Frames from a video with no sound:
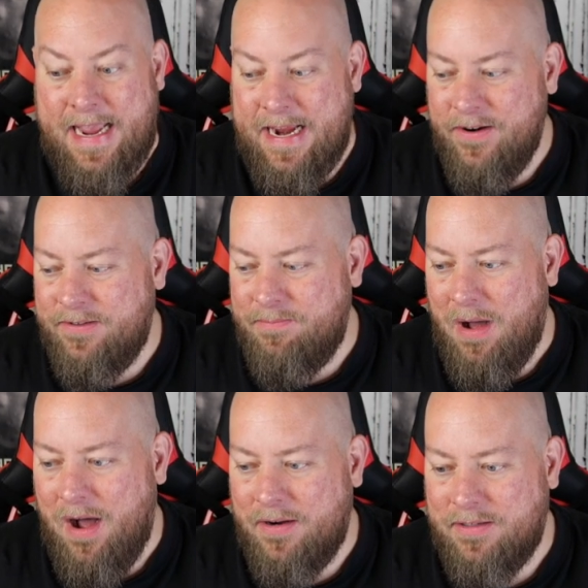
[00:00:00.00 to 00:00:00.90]
here's a
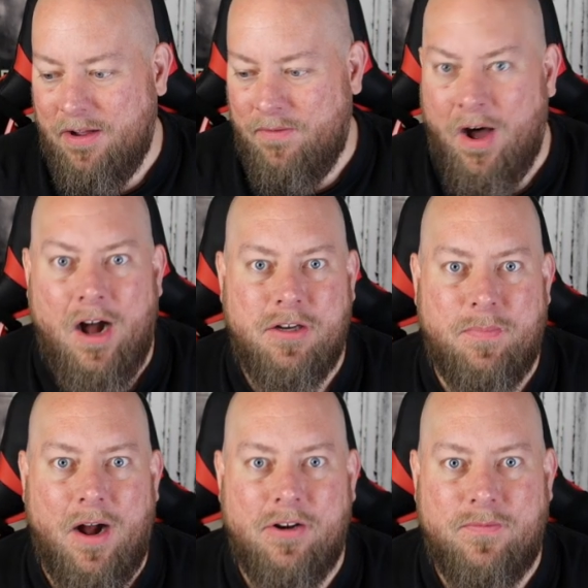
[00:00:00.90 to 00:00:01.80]
box of
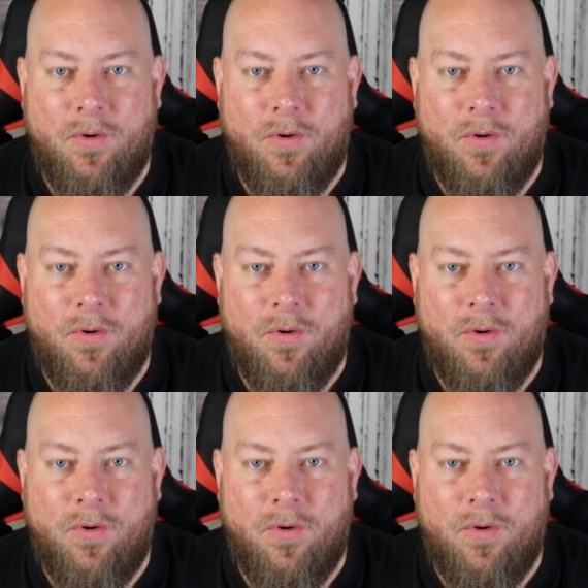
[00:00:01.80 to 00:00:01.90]
hodgepodge